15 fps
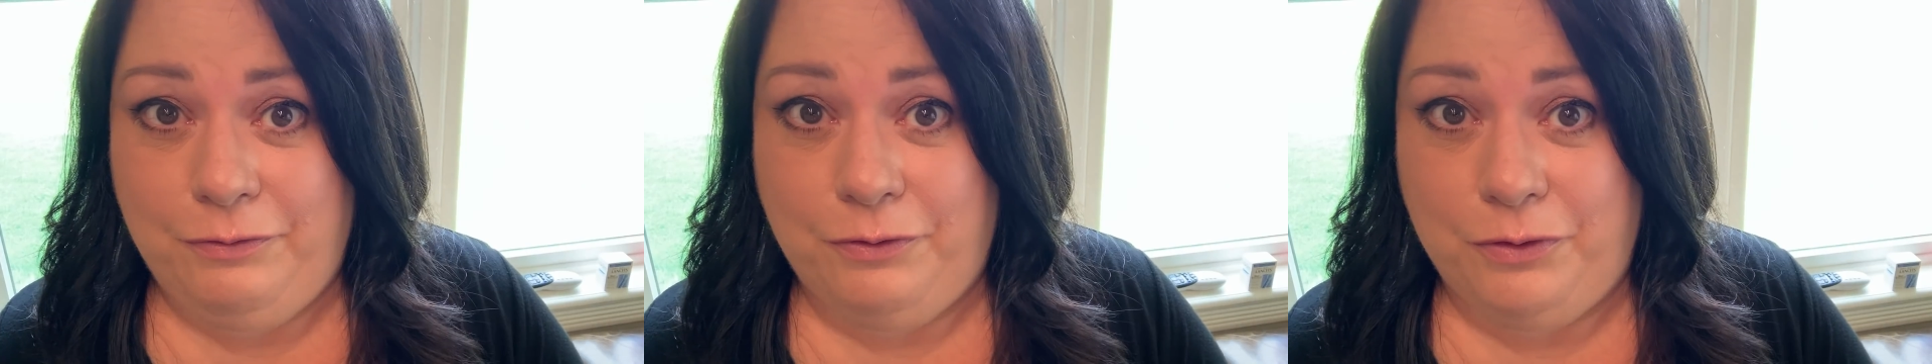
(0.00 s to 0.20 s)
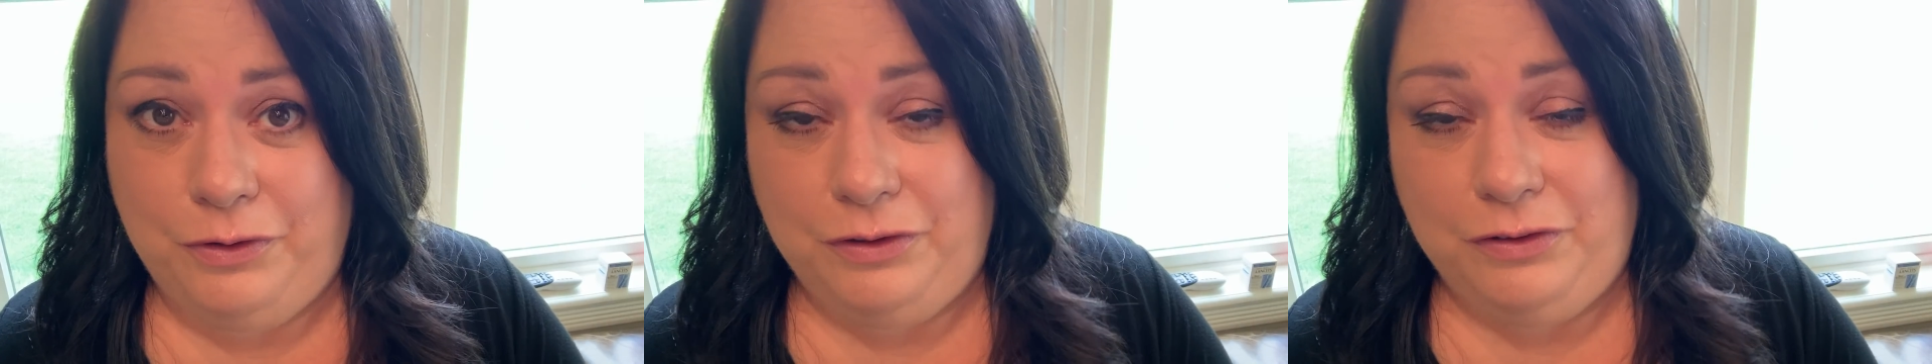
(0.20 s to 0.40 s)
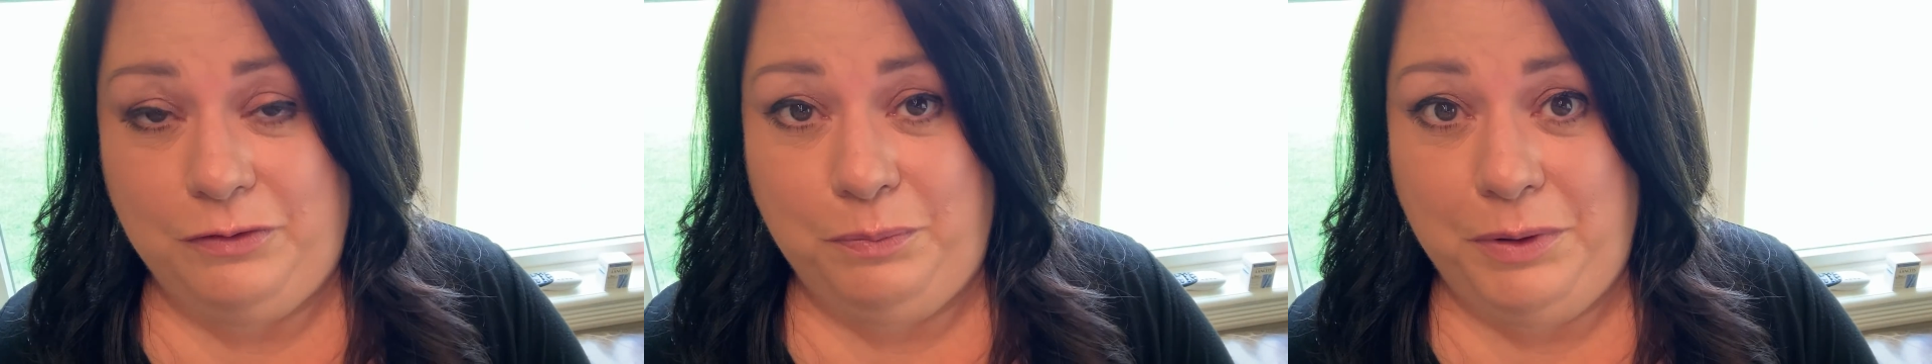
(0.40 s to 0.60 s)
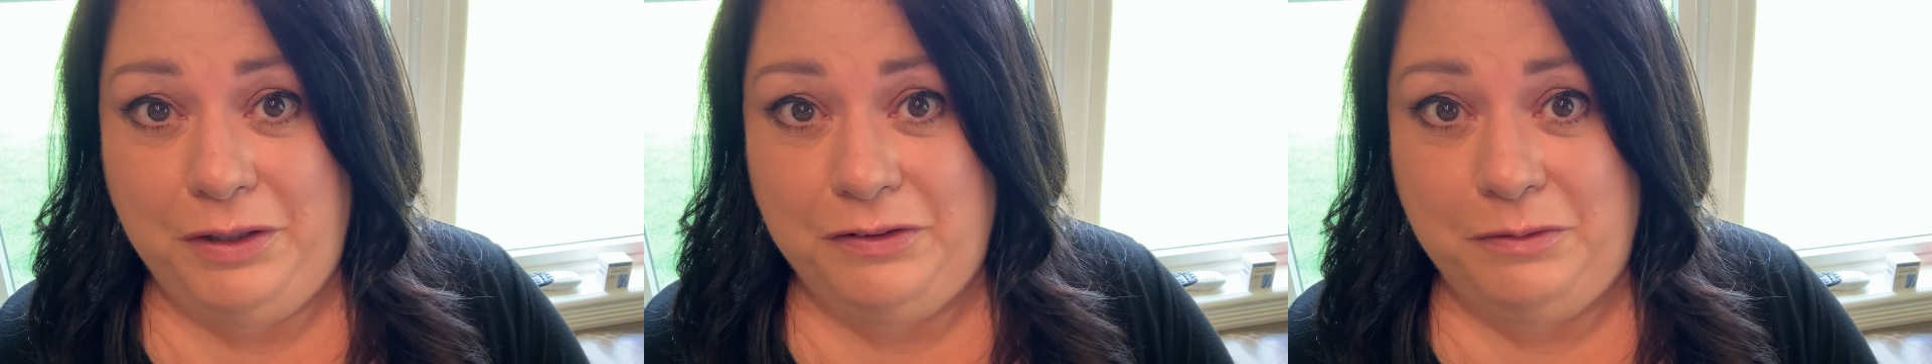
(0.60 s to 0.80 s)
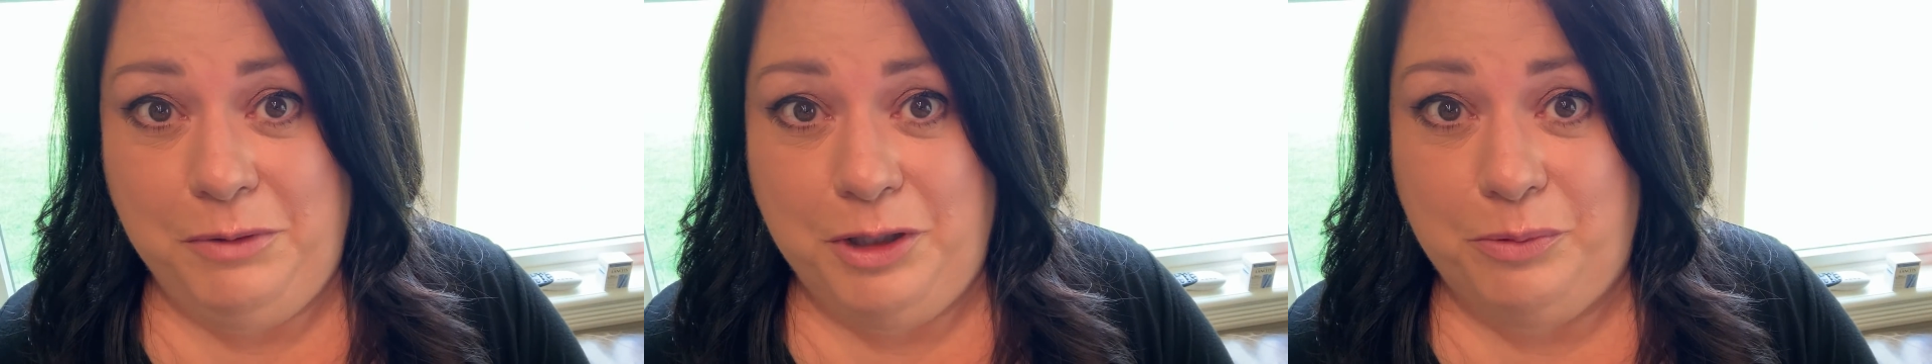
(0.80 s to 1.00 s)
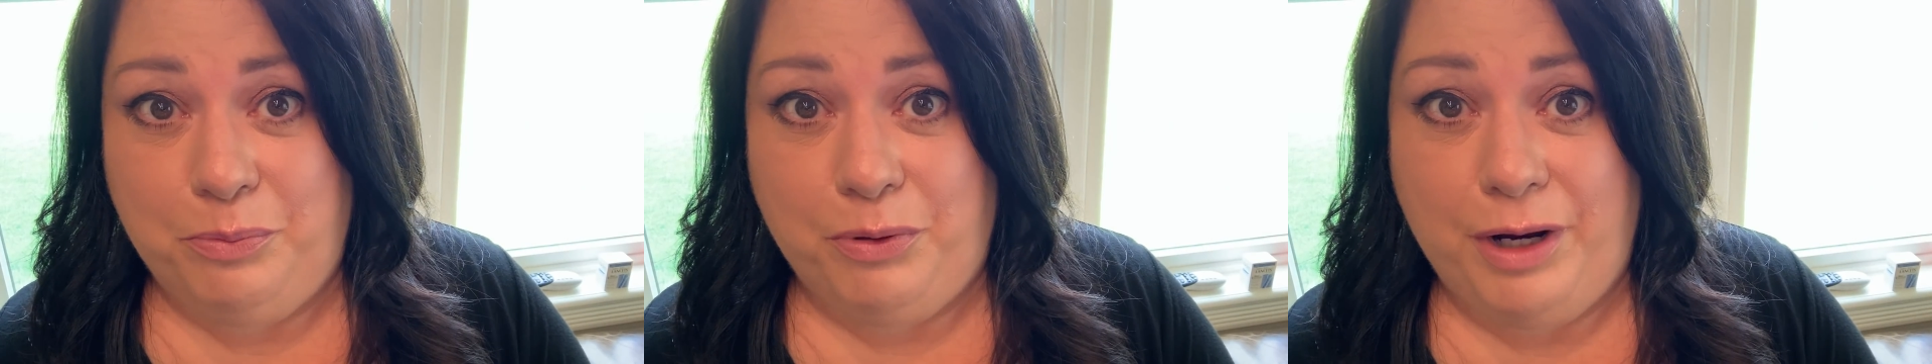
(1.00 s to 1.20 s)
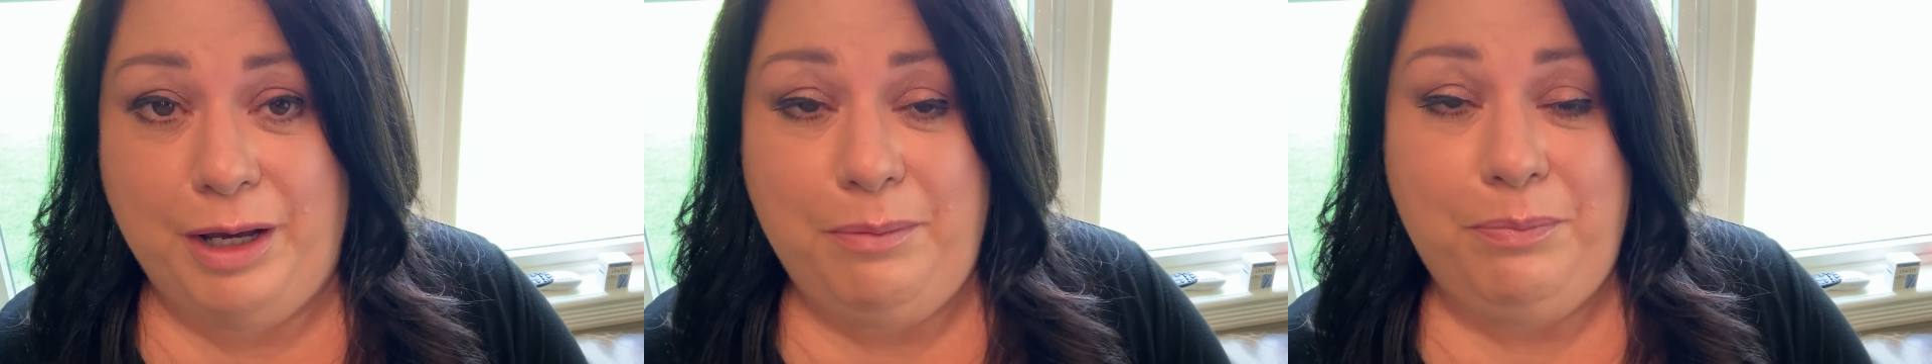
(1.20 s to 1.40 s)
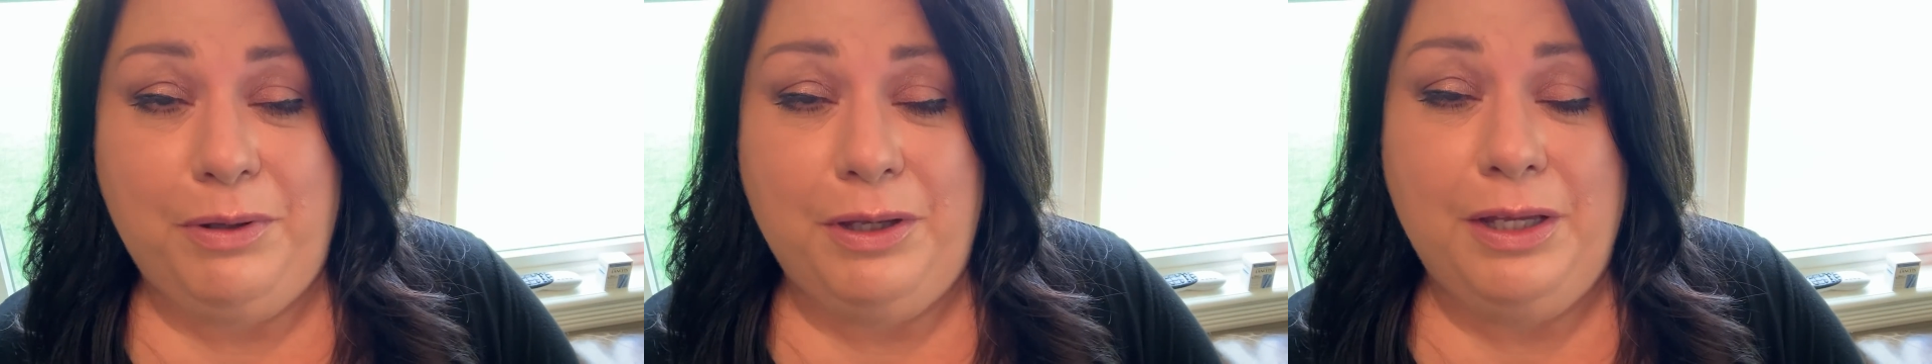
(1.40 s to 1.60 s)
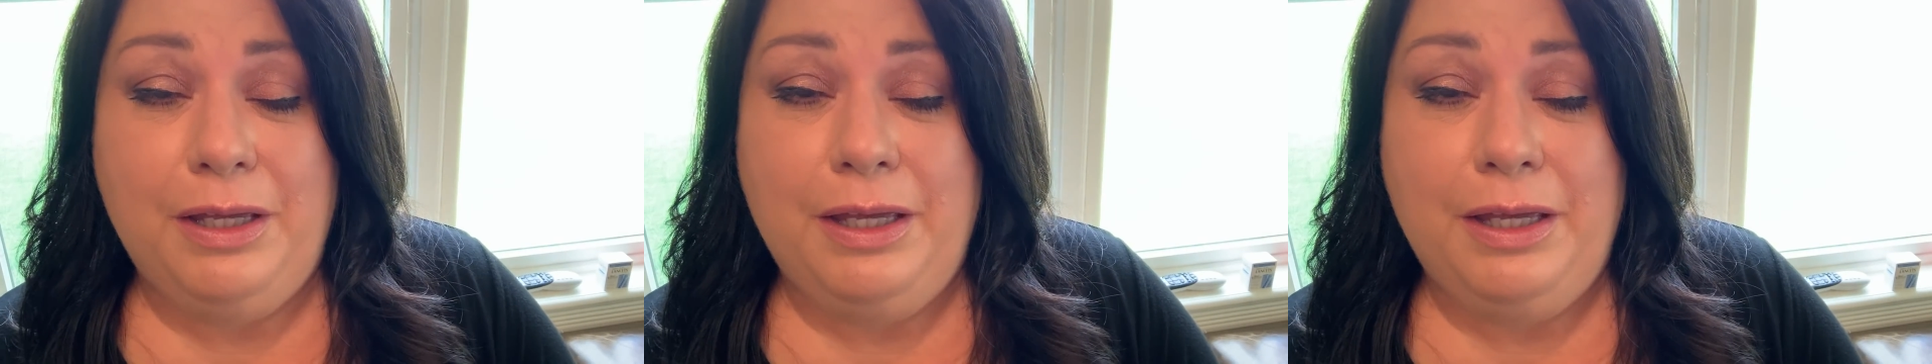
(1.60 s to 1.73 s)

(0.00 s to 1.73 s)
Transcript: for this week's meal prep.